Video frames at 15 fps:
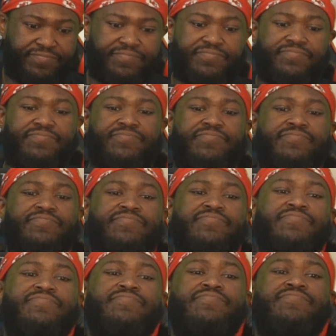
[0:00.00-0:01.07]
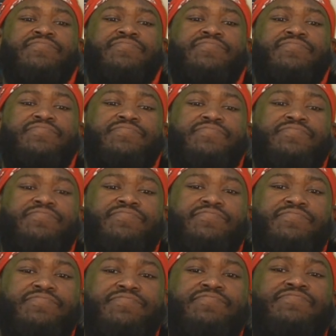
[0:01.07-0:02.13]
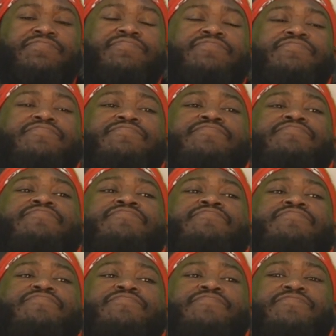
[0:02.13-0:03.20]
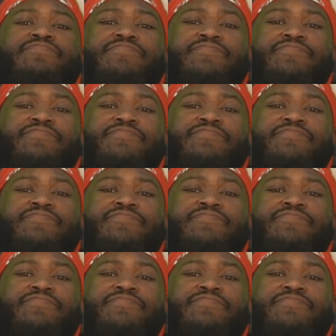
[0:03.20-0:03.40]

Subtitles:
(silent)